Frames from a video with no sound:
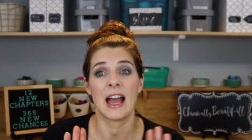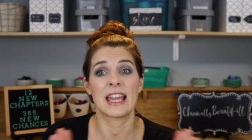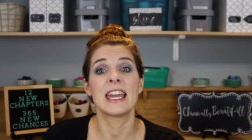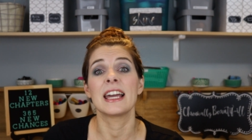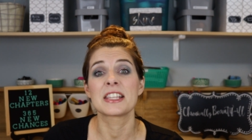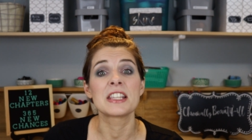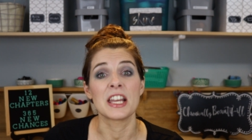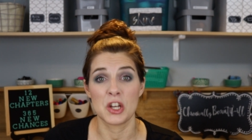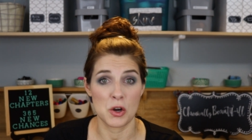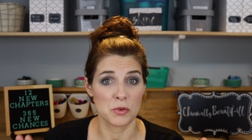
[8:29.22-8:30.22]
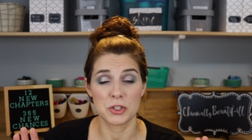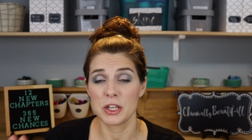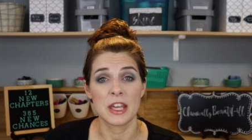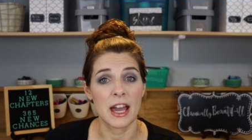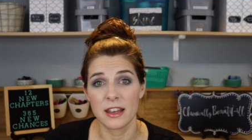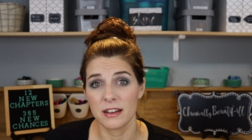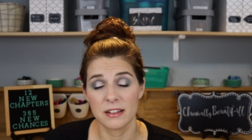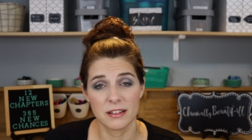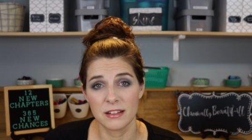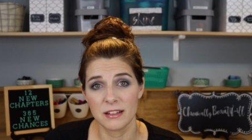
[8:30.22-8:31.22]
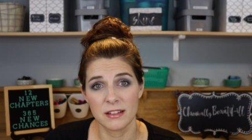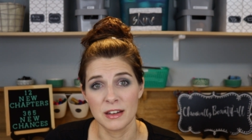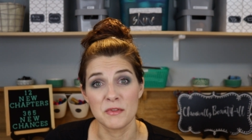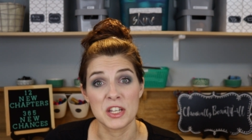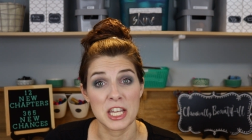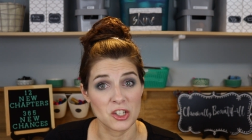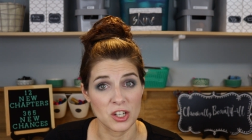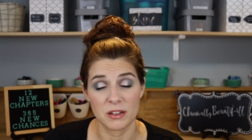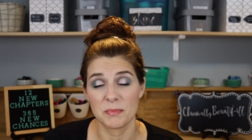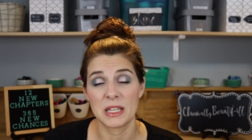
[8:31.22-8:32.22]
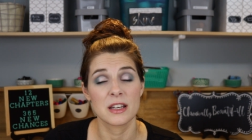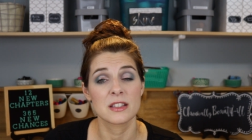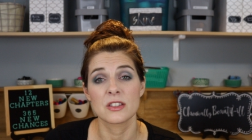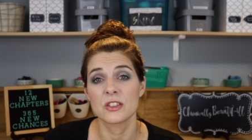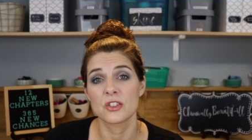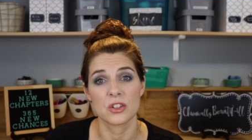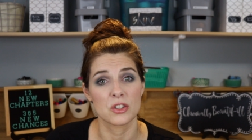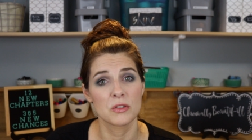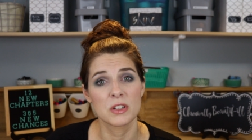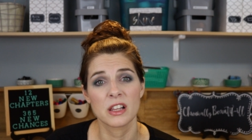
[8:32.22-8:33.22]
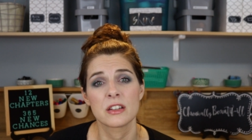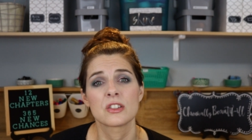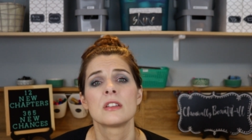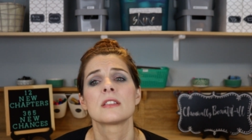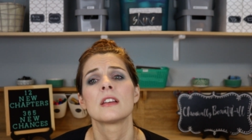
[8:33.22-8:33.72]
I can't say no to that invitation because it's just too delicious.